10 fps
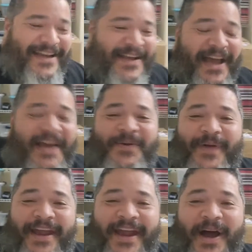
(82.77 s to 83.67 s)

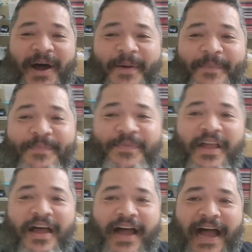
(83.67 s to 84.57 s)
Anyway,
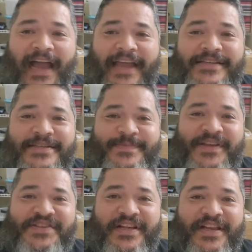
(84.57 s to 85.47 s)
I just
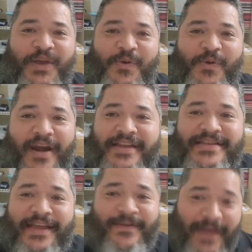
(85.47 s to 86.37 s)
basically wanted to
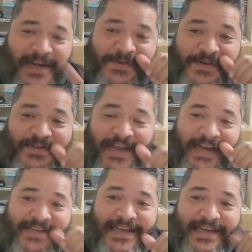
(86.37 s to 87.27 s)
take advantage because, like
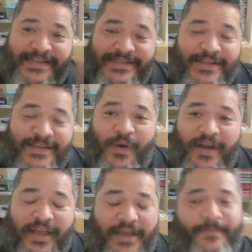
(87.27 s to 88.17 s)
I said, I just hit the
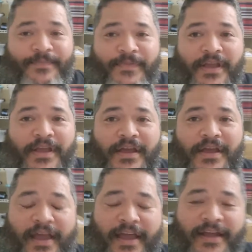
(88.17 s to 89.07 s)
1K.
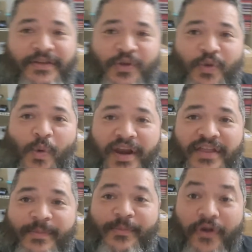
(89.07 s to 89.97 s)
And one
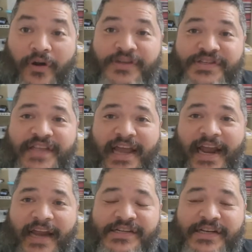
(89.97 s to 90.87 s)
of the perks that
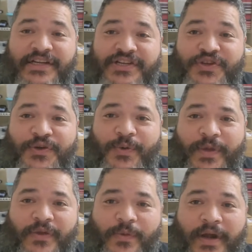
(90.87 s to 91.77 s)
I actually can do
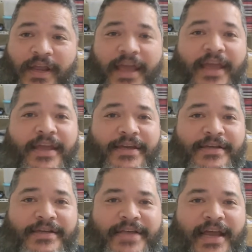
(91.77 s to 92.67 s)
with the 1K
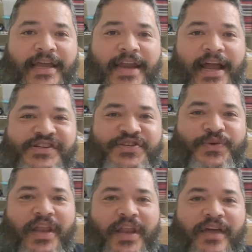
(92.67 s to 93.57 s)
is I can actually
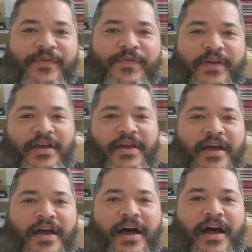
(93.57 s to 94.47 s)
do a live
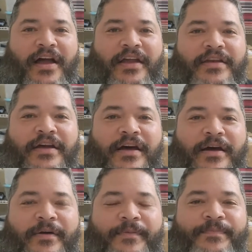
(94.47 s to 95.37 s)
on
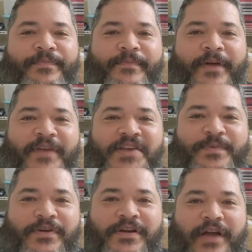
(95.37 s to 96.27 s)
my
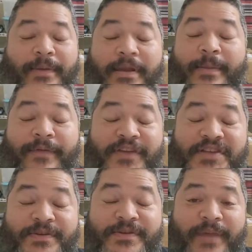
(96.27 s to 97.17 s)
Facebook. I mean, not my
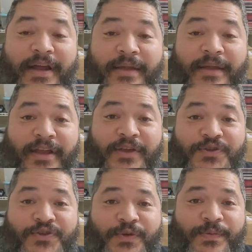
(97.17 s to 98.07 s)
Facebook, my
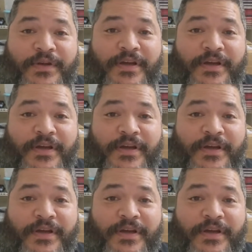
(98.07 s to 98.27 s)
YouTube.